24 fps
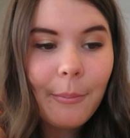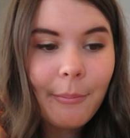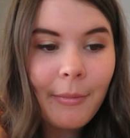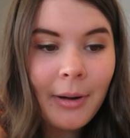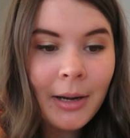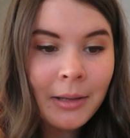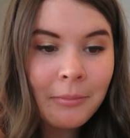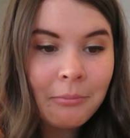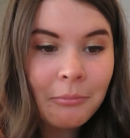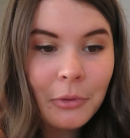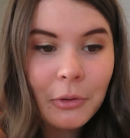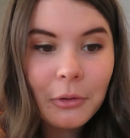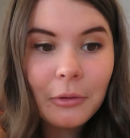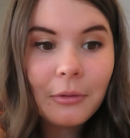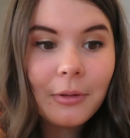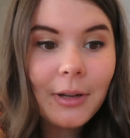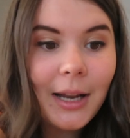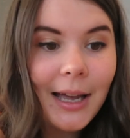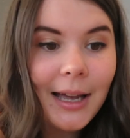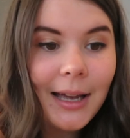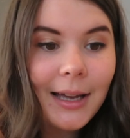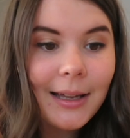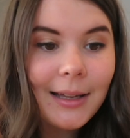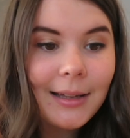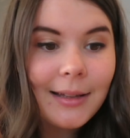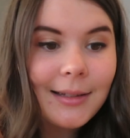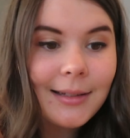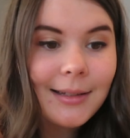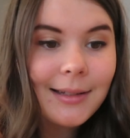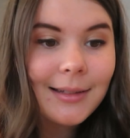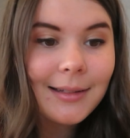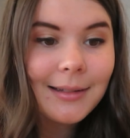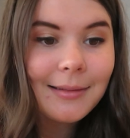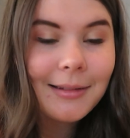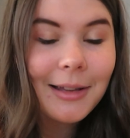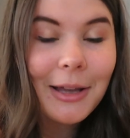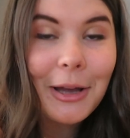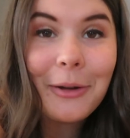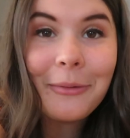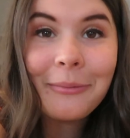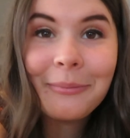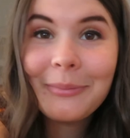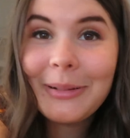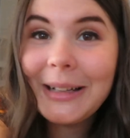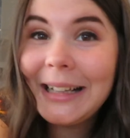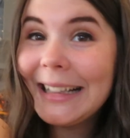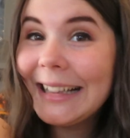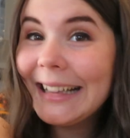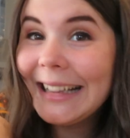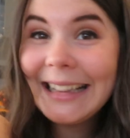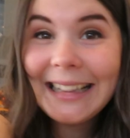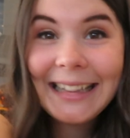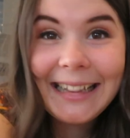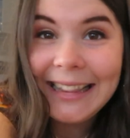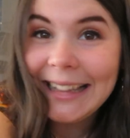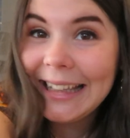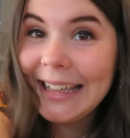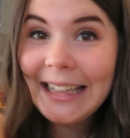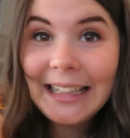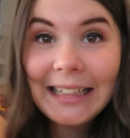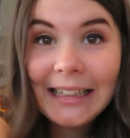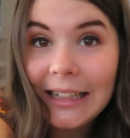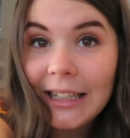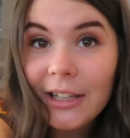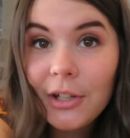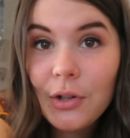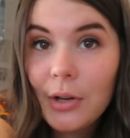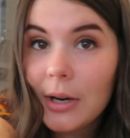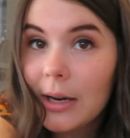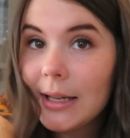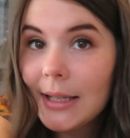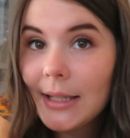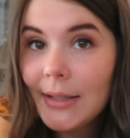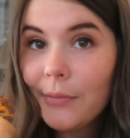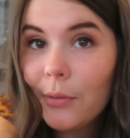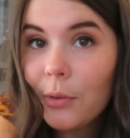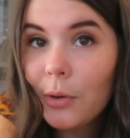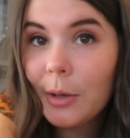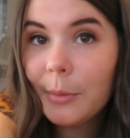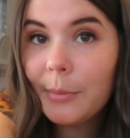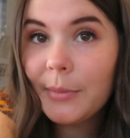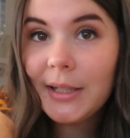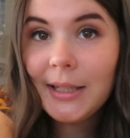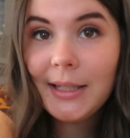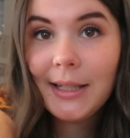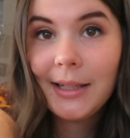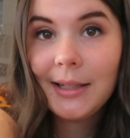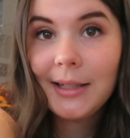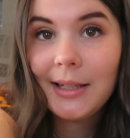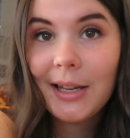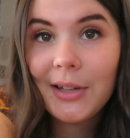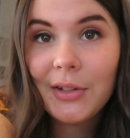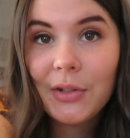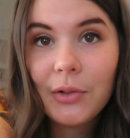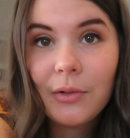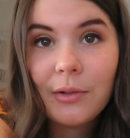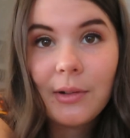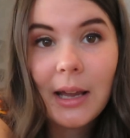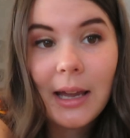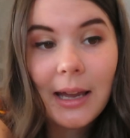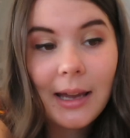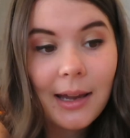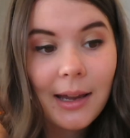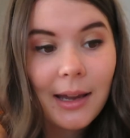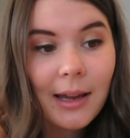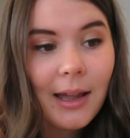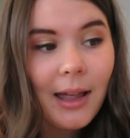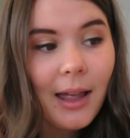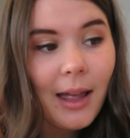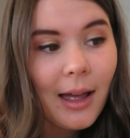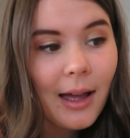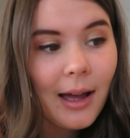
my mood has completely transformed since yesterday.